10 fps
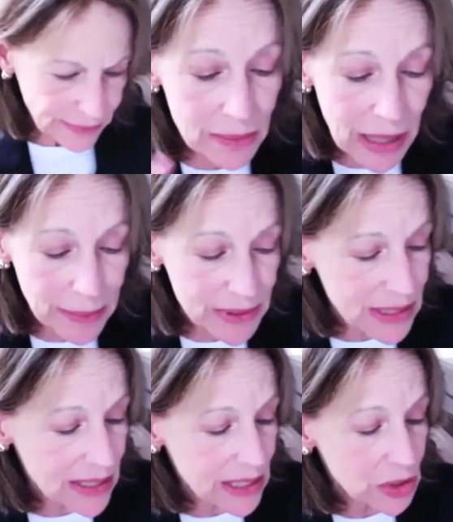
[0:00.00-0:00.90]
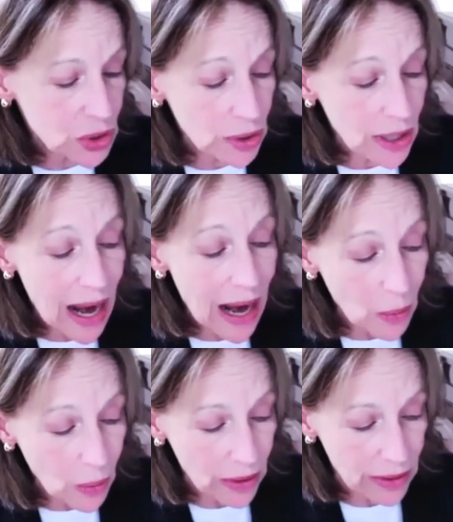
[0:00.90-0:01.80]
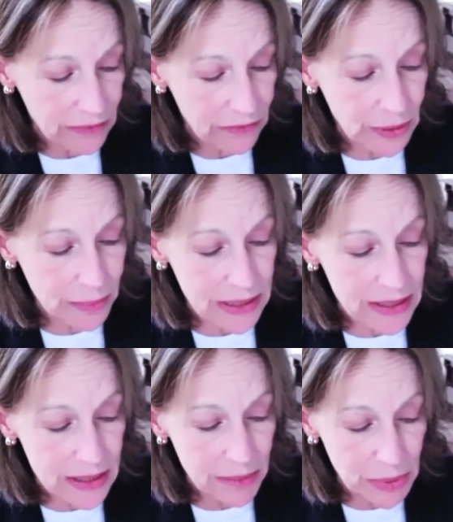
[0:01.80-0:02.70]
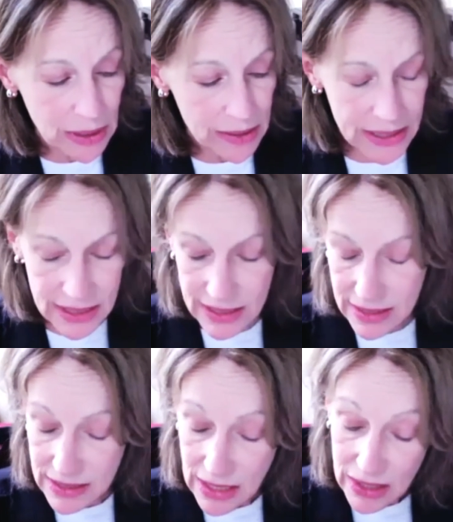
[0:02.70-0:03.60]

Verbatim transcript: The Bible says he took our infirmities and bore our diseases.